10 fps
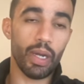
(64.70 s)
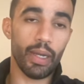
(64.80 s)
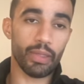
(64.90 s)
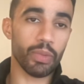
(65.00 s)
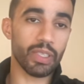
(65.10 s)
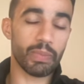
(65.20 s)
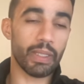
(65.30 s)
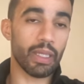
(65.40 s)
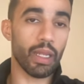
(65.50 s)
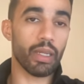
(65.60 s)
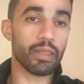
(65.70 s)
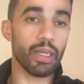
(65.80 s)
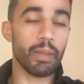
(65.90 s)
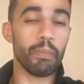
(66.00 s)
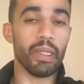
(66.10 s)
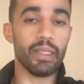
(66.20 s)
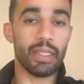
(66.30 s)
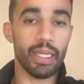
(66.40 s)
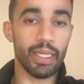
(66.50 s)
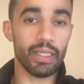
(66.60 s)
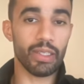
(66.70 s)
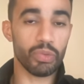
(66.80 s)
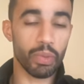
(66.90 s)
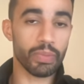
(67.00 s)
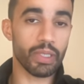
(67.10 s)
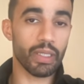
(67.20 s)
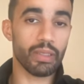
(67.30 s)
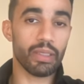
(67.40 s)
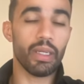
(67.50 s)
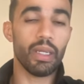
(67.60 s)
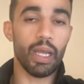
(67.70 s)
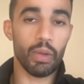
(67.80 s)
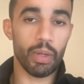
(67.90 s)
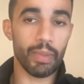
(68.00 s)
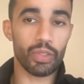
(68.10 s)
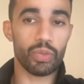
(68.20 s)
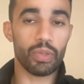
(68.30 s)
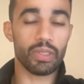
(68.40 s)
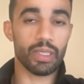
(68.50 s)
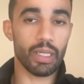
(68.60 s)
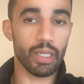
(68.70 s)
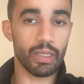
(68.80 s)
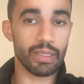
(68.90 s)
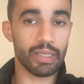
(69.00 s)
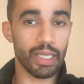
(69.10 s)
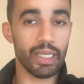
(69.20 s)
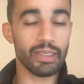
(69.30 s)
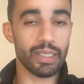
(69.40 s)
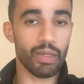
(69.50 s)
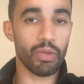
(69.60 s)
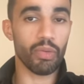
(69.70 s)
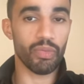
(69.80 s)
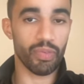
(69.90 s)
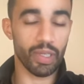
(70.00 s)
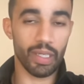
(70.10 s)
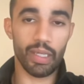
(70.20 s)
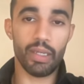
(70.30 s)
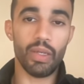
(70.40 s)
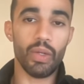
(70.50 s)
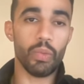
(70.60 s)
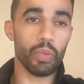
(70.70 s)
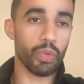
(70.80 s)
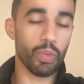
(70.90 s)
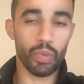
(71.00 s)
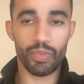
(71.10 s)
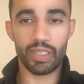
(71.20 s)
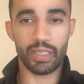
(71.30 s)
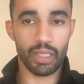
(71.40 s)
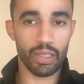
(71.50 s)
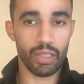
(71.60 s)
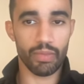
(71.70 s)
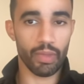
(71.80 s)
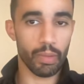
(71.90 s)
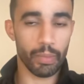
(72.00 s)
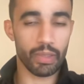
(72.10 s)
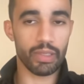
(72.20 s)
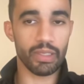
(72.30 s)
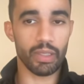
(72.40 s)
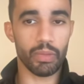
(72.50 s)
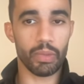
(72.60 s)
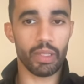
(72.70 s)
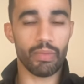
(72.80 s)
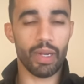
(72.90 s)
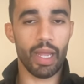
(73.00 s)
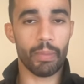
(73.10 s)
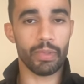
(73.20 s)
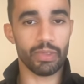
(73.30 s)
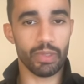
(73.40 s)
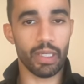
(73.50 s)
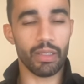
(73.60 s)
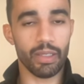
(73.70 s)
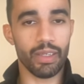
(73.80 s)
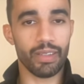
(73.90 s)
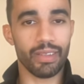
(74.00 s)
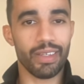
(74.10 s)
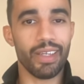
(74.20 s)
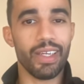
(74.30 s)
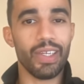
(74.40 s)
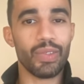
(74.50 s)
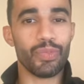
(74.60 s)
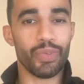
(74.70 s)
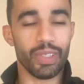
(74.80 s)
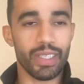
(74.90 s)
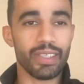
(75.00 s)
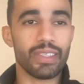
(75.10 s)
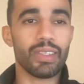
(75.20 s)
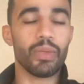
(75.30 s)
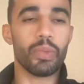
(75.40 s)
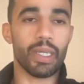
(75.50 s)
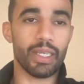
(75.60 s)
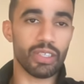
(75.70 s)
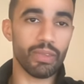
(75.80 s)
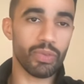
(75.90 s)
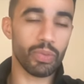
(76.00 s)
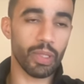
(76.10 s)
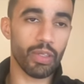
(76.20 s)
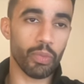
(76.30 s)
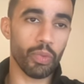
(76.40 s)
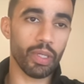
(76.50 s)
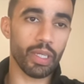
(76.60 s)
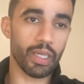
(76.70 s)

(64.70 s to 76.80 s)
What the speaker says: I don't want to spend a lot of time maintaining this website. I want to make sure it's gonna stays error free with all of the security vulnerabilities and whatever happens on the internet. For this, we're gonna shift to Interworky